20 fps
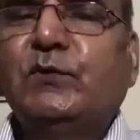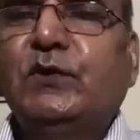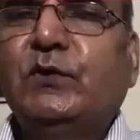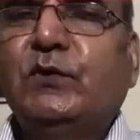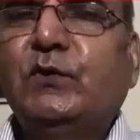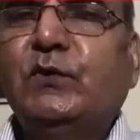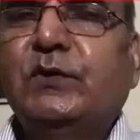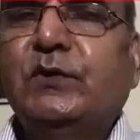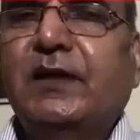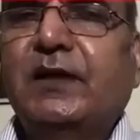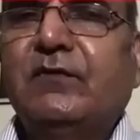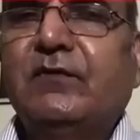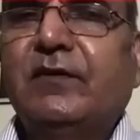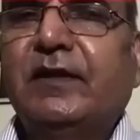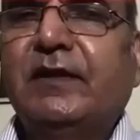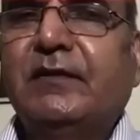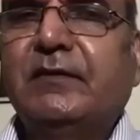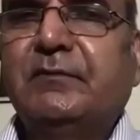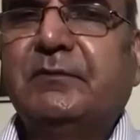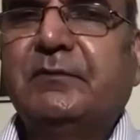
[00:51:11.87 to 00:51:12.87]
to convey
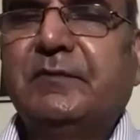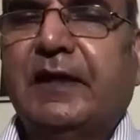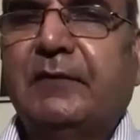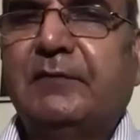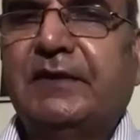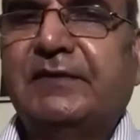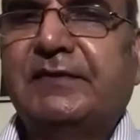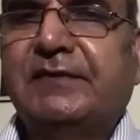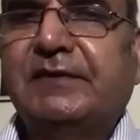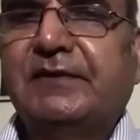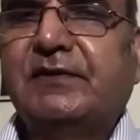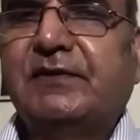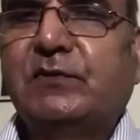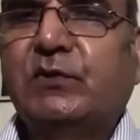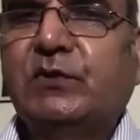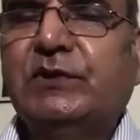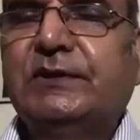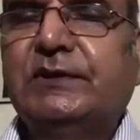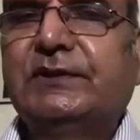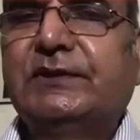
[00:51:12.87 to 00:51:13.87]
my messages through
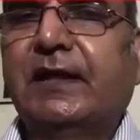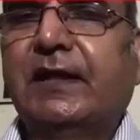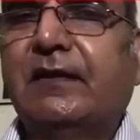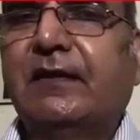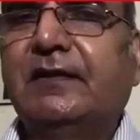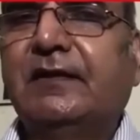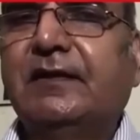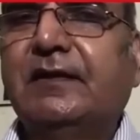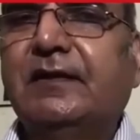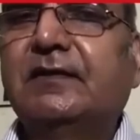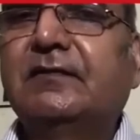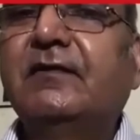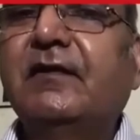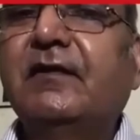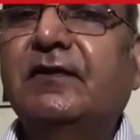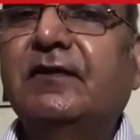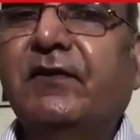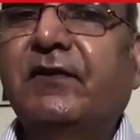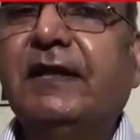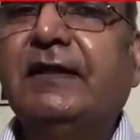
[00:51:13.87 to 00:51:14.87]
your channel. There
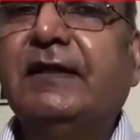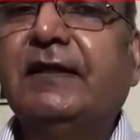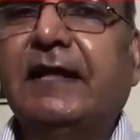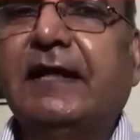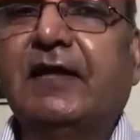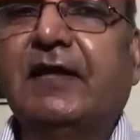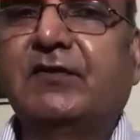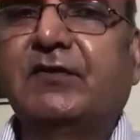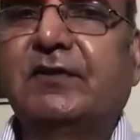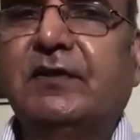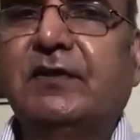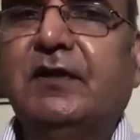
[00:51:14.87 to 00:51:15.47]
are three things.